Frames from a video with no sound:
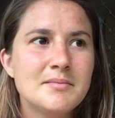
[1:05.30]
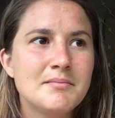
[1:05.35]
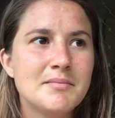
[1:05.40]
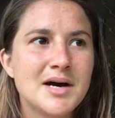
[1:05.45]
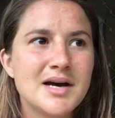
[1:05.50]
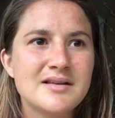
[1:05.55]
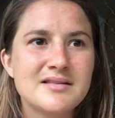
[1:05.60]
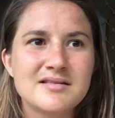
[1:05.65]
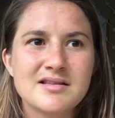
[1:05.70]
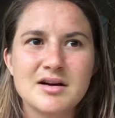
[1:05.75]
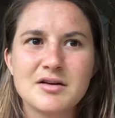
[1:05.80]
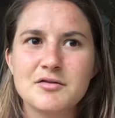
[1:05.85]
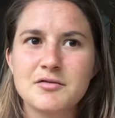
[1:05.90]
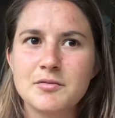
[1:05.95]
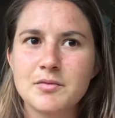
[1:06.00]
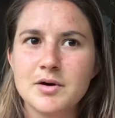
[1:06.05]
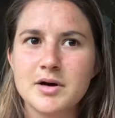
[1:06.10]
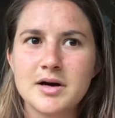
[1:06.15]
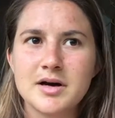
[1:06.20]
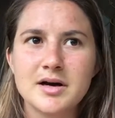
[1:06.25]
my
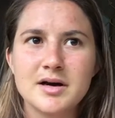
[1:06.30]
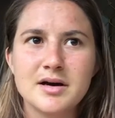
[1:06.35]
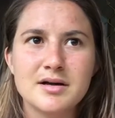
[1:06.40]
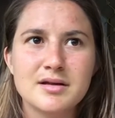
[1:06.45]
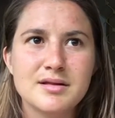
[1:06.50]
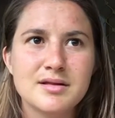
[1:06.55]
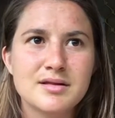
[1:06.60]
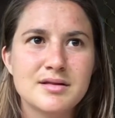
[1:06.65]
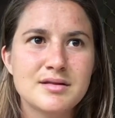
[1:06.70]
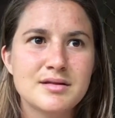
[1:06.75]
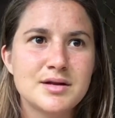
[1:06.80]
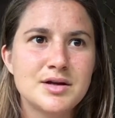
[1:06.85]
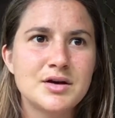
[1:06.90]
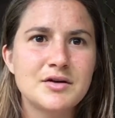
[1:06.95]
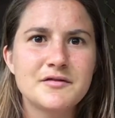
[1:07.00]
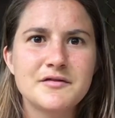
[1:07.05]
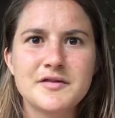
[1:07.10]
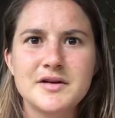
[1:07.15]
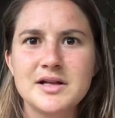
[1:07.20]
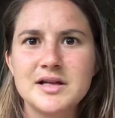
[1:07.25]
self-worth,
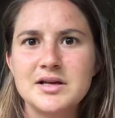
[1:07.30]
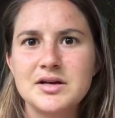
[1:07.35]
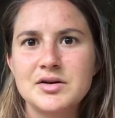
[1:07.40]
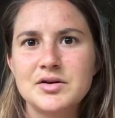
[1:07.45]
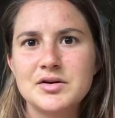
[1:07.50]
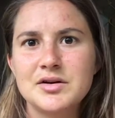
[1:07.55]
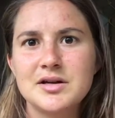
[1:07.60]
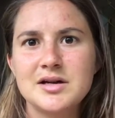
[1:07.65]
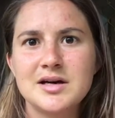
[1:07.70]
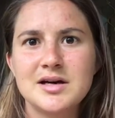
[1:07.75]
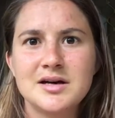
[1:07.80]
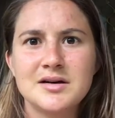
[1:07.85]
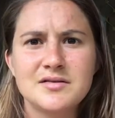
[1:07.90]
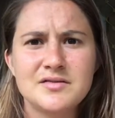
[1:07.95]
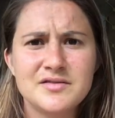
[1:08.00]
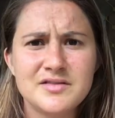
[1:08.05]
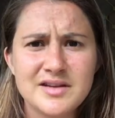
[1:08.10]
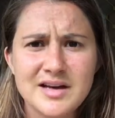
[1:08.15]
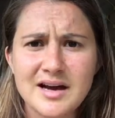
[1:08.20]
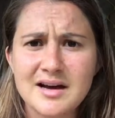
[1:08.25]
not feeling good enough,
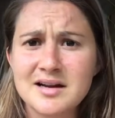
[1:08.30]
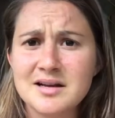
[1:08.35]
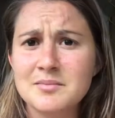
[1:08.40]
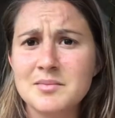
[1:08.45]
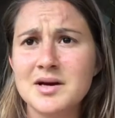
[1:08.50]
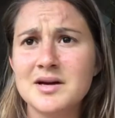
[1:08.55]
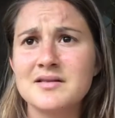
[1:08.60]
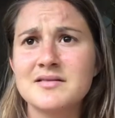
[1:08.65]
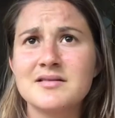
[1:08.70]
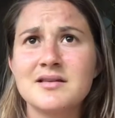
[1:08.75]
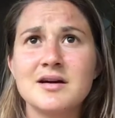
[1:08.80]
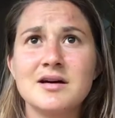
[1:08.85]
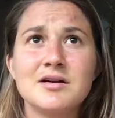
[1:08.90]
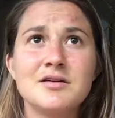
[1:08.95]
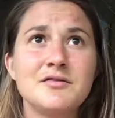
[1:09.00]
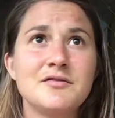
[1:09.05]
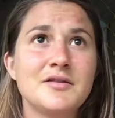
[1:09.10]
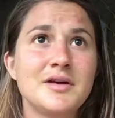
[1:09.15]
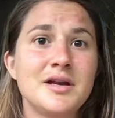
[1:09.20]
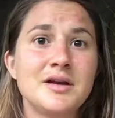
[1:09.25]
doubting
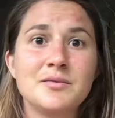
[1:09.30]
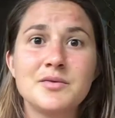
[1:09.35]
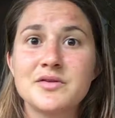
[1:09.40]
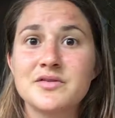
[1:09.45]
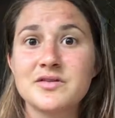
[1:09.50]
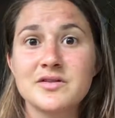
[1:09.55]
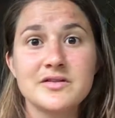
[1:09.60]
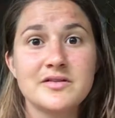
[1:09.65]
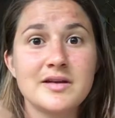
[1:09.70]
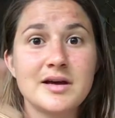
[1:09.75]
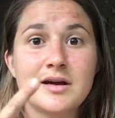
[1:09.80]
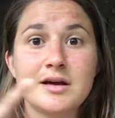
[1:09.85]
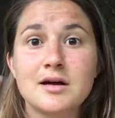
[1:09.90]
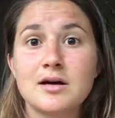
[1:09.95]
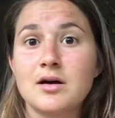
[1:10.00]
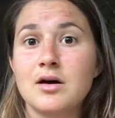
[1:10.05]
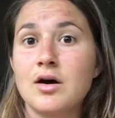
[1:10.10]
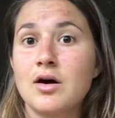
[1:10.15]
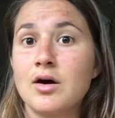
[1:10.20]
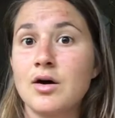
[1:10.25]
myself, and it was just like a
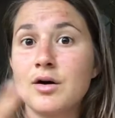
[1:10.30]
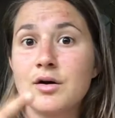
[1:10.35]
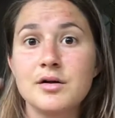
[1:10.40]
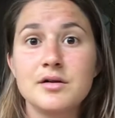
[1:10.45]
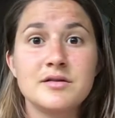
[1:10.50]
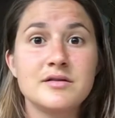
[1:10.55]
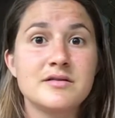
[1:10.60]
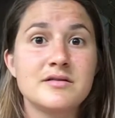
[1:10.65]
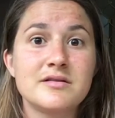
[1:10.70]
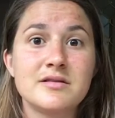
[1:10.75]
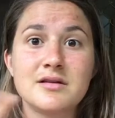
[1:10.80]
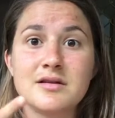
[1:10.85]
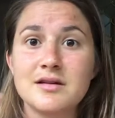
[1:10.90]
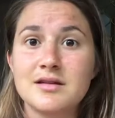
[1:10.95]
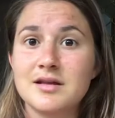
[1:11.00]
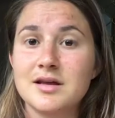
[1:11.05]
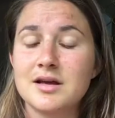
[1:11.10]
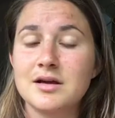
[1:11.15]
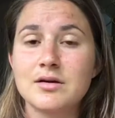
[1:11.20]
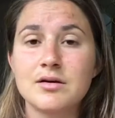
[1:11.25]
constant
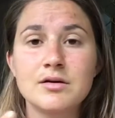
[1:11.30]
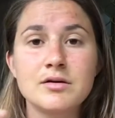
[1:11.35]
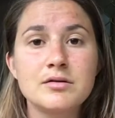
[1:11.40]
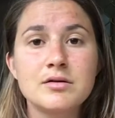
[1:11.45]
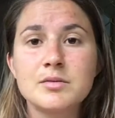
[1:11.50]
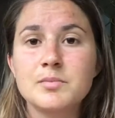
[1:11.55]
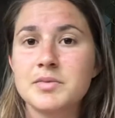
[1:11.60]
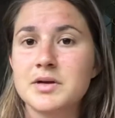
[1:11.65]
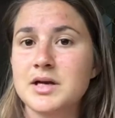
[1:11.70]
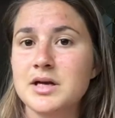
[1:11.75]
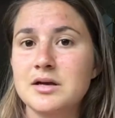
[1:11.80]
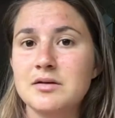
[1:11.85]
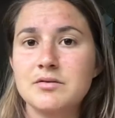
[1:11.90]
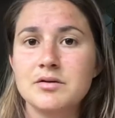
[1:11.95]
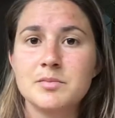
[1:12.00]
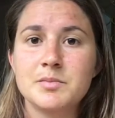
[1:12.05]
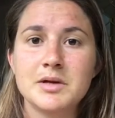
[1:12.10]
thing on repeat.